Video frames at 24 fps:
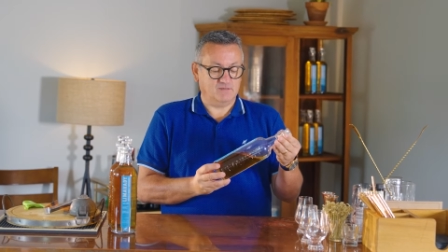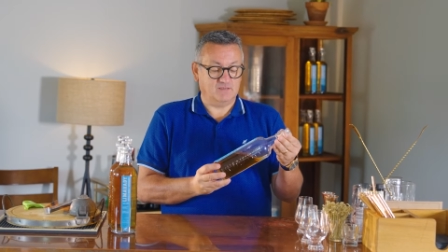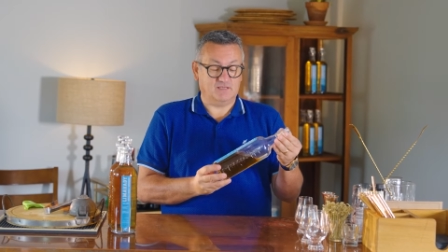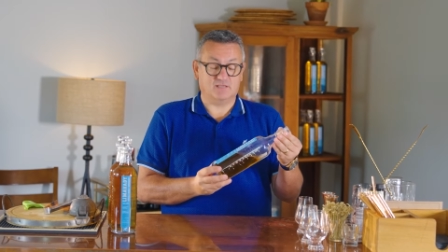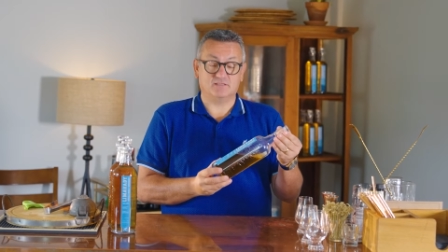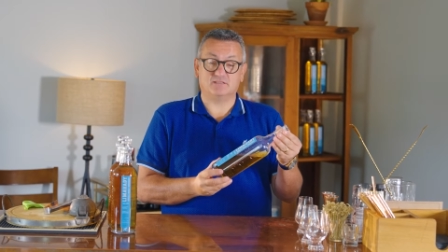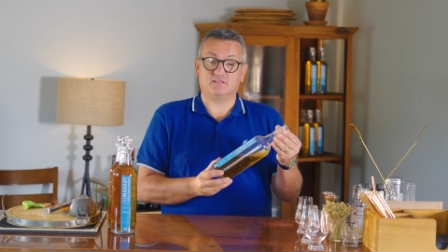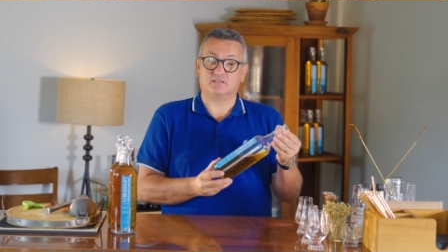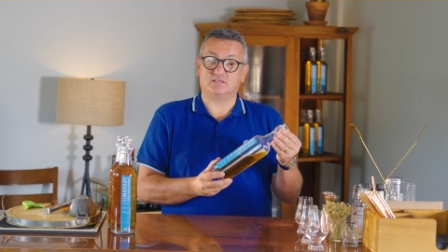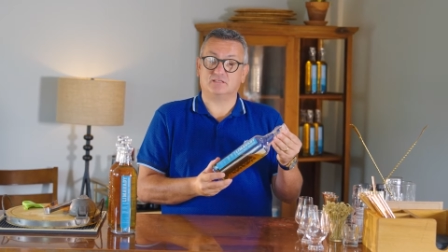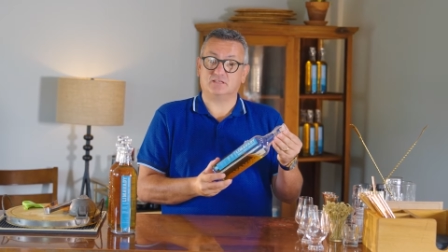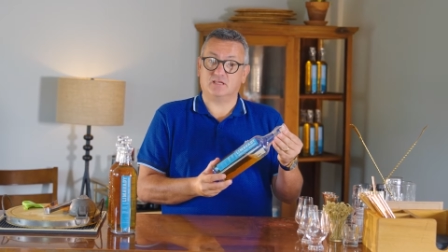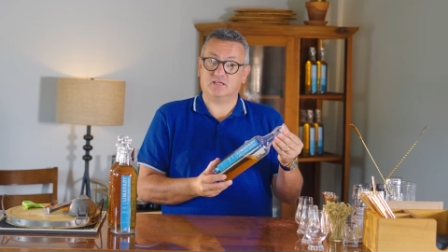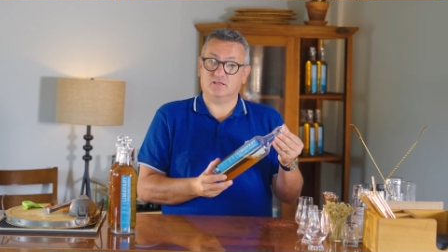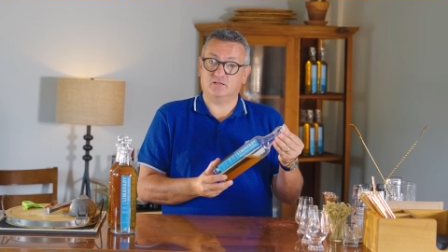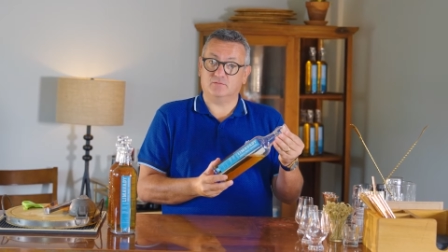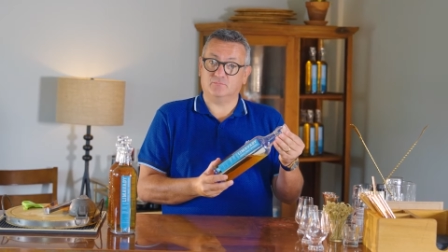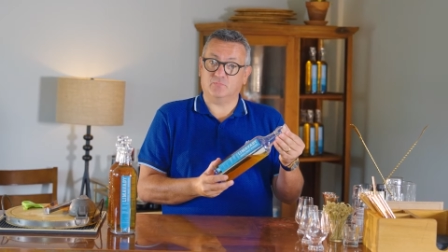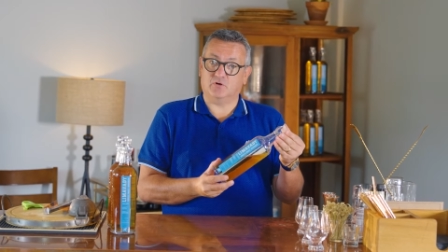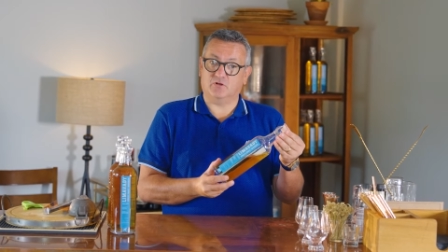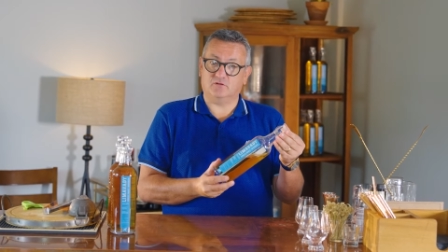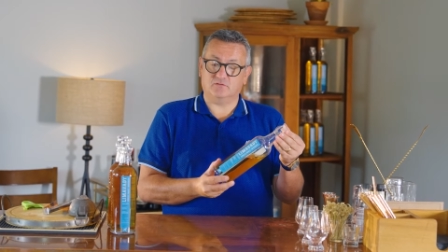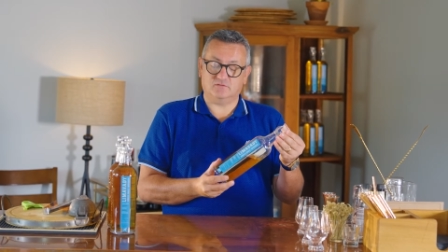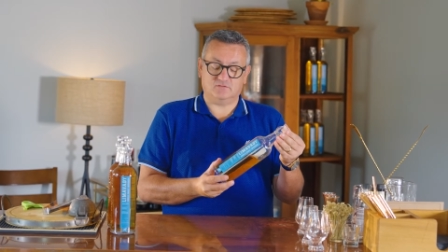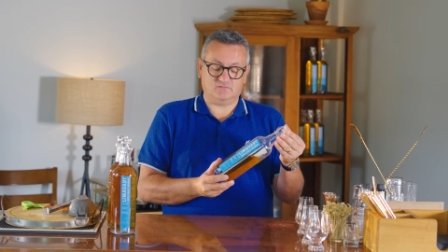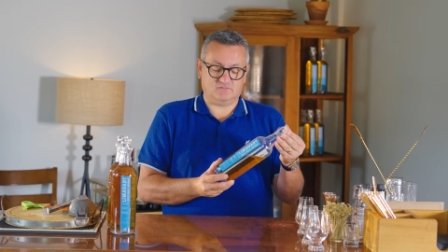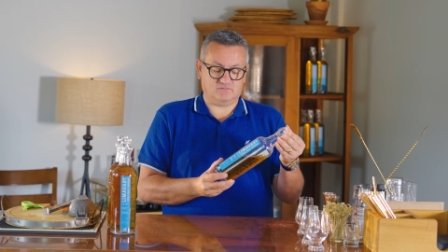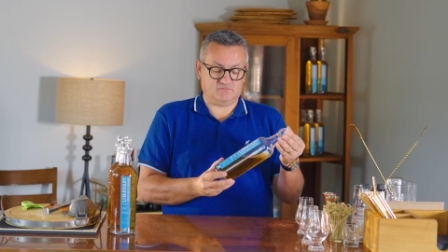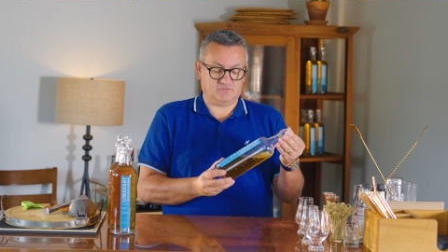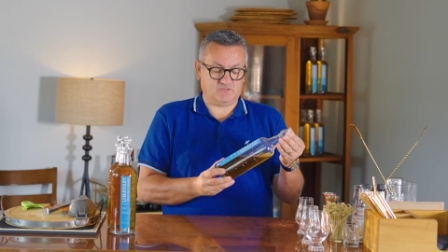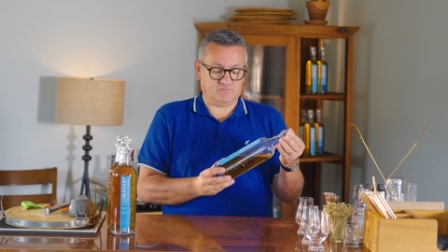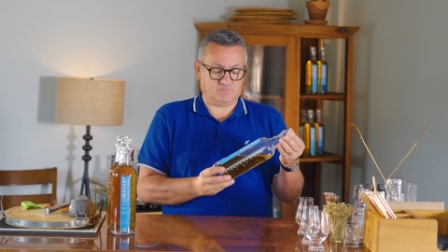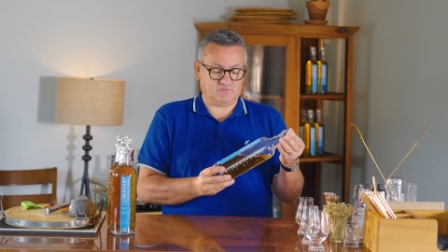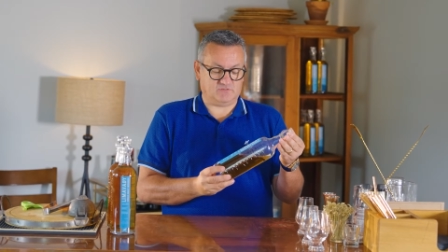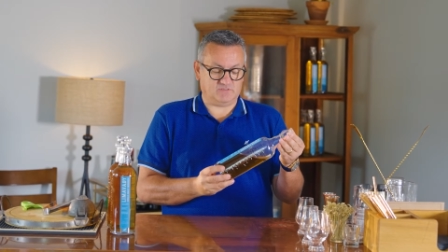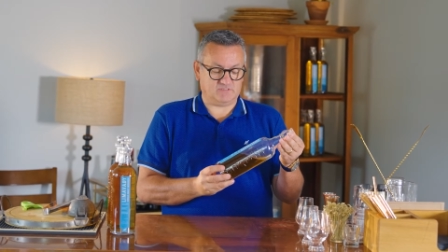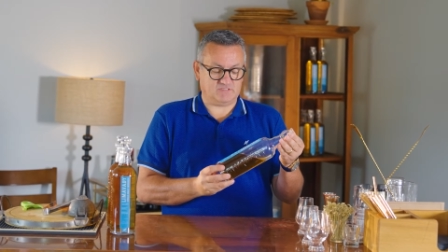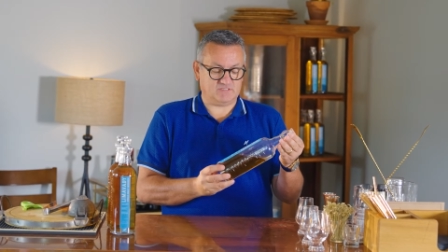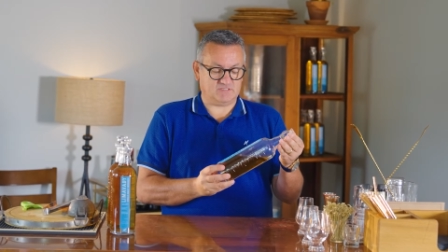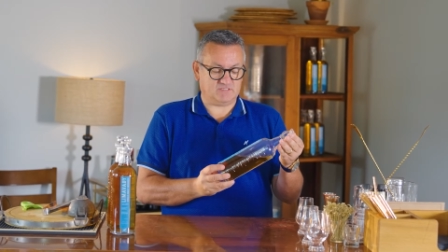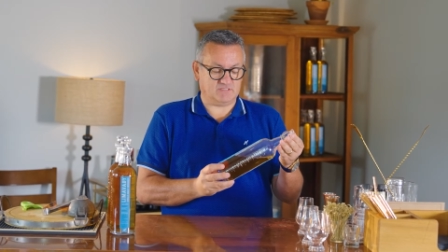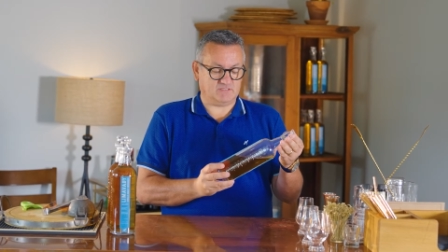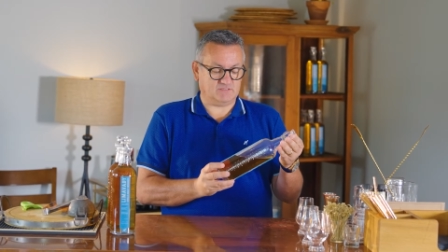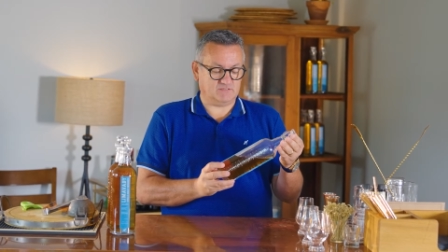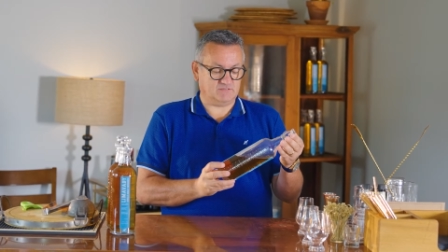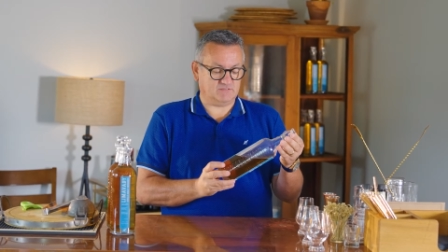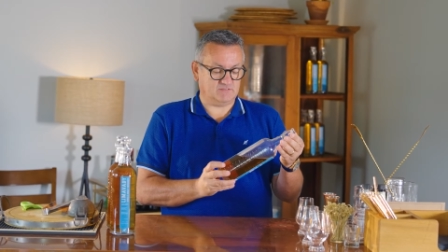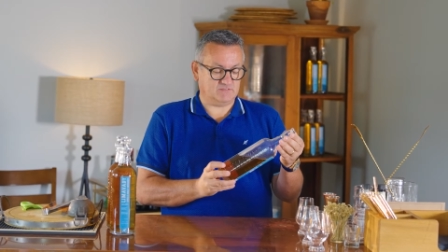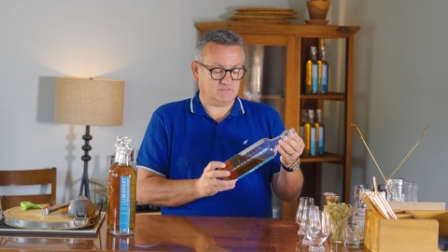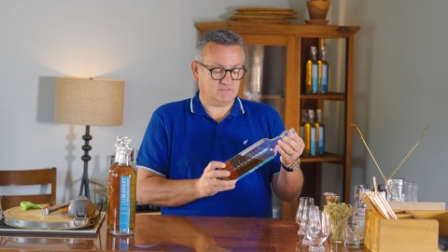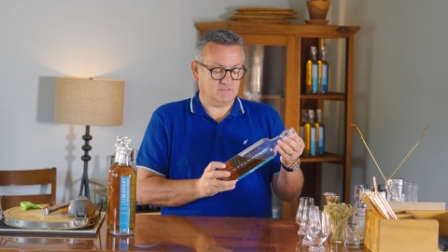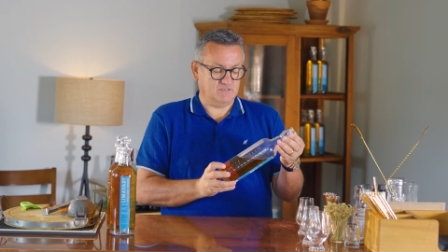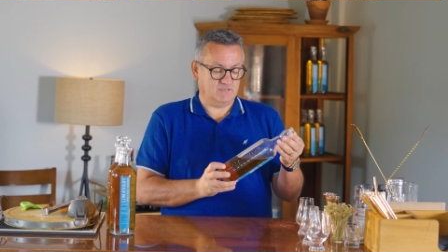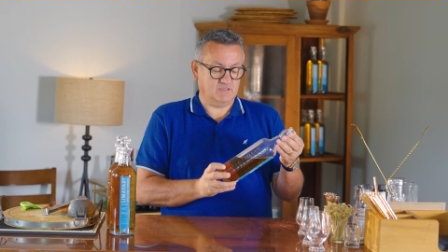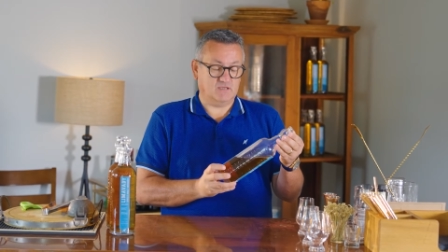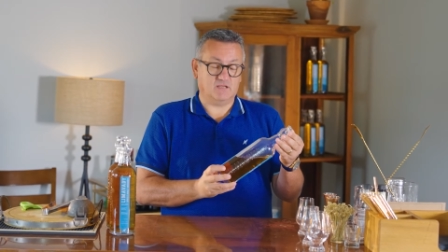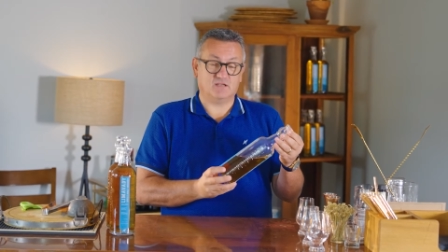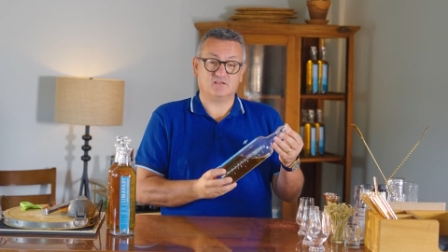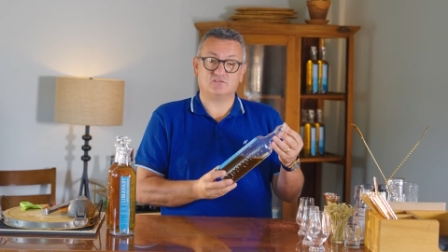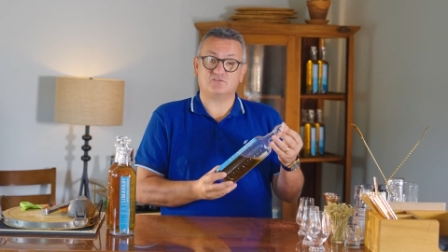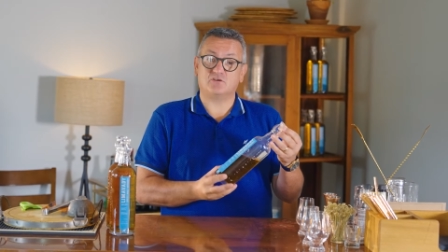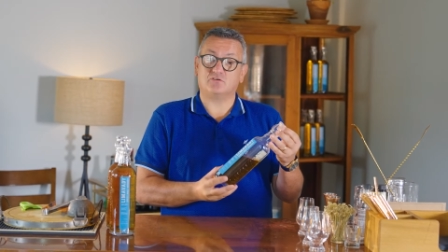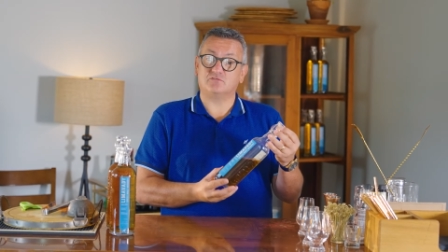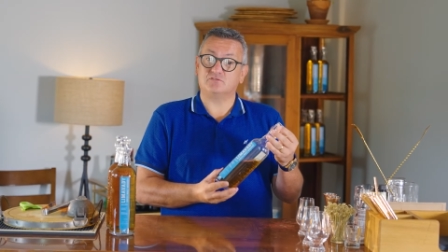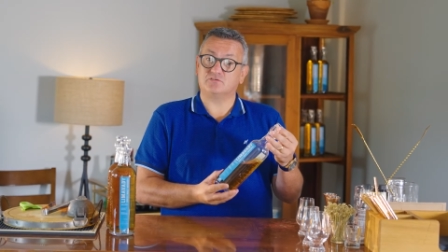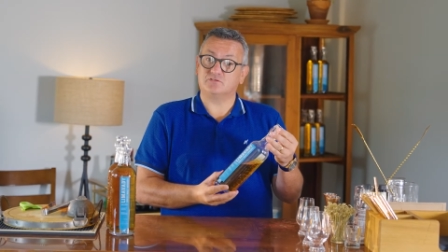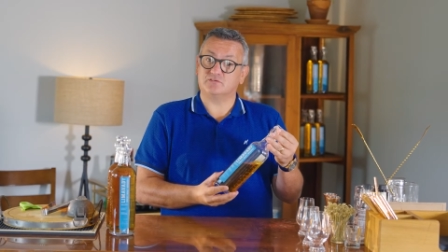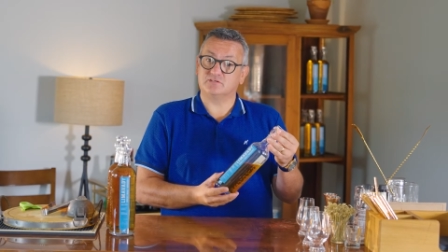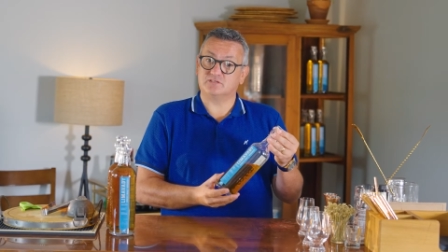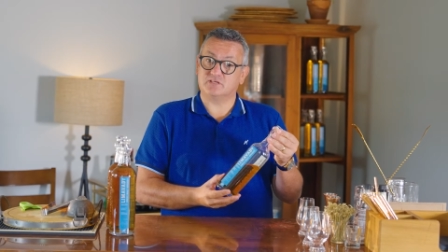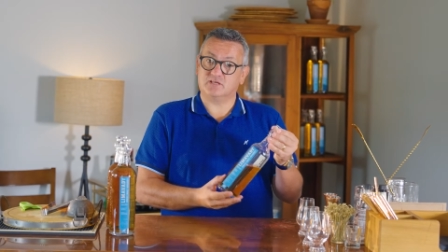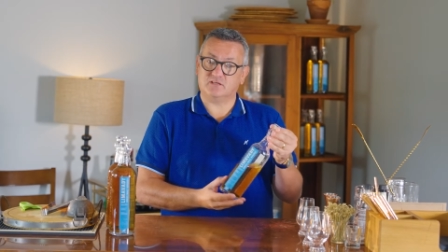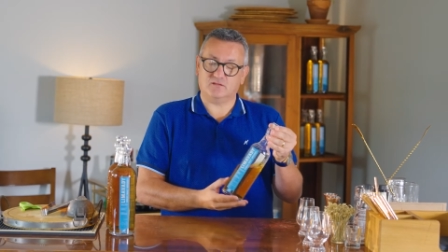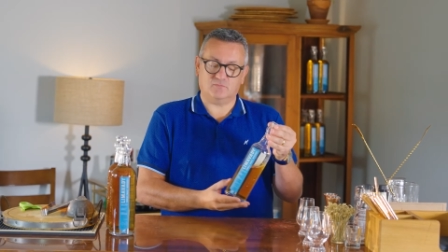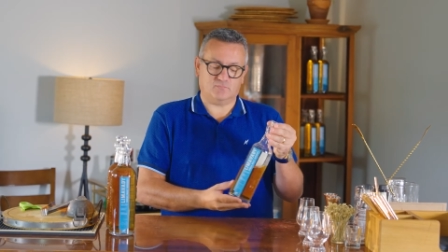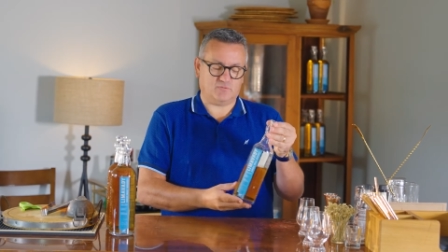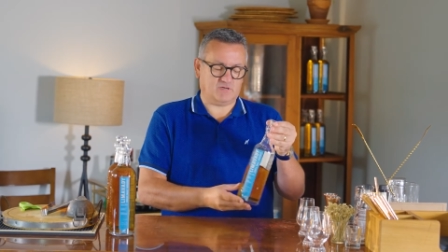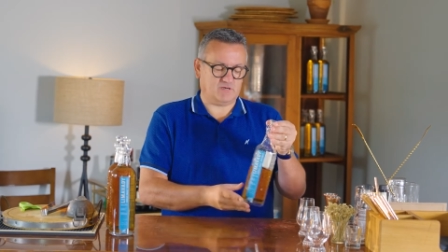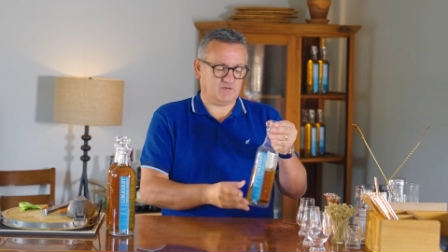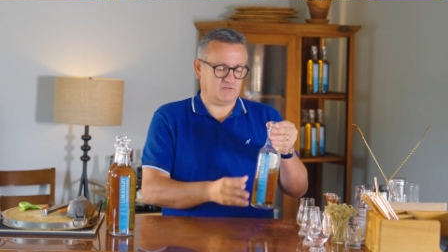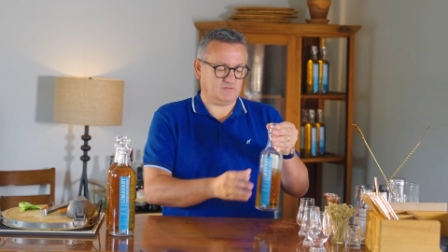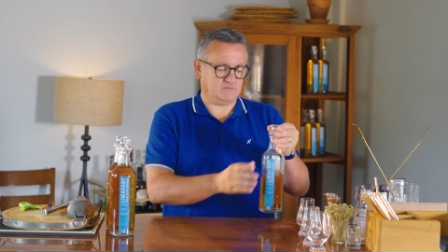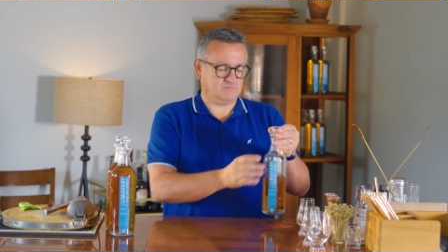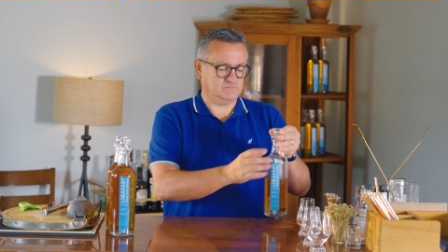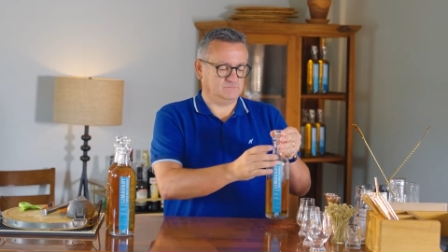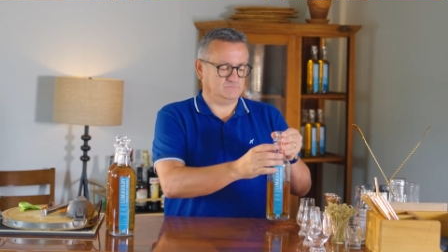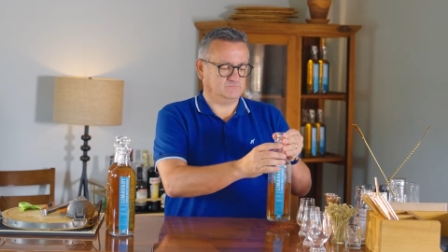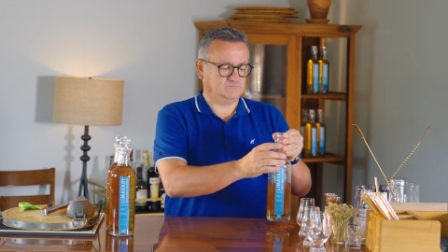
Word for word: It's a single malt, triple distilled, and it's also a single barrel.